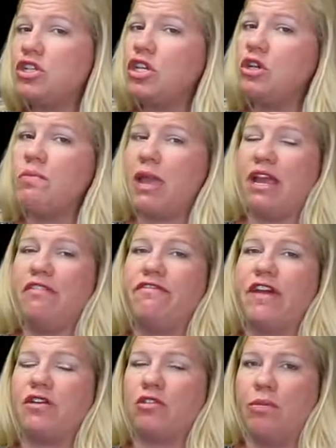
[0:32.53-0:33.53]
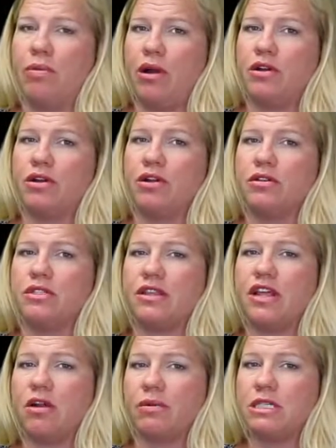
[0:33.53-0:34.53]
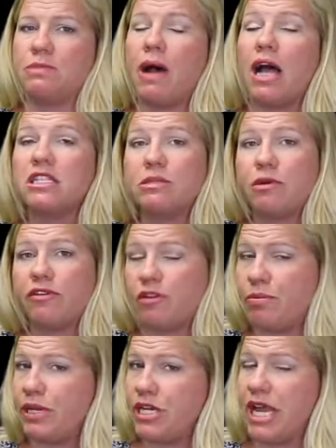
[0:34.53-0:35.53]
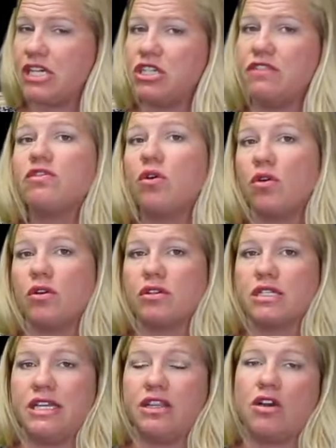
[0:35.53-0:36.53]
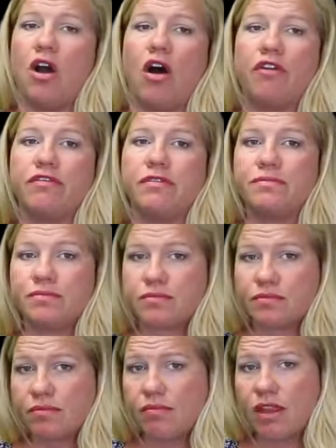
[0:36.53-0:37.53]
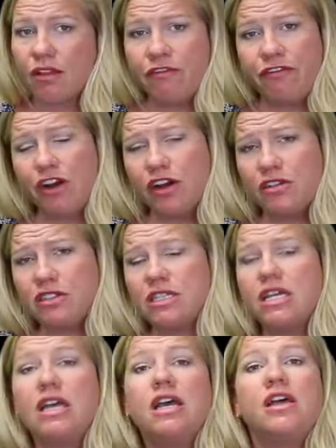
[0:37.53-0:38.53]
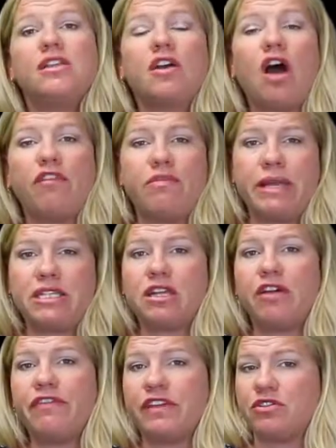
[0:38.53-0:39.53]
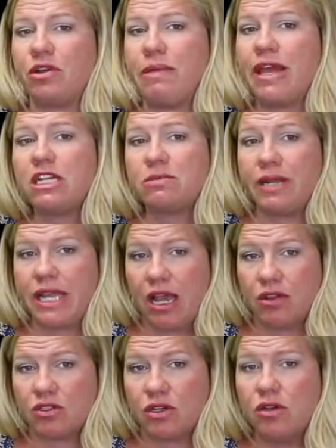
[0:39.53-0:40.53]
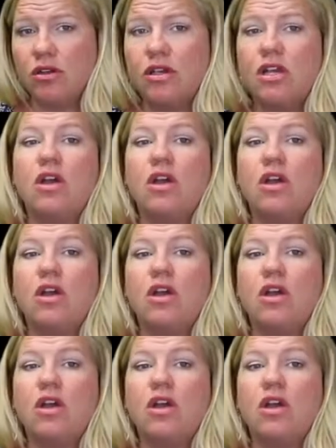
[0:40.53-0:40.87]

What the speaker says: two main federal partners that are responsible for protection of corals in the Gulf. First, the Gulf of Mexico Fishery Management Council,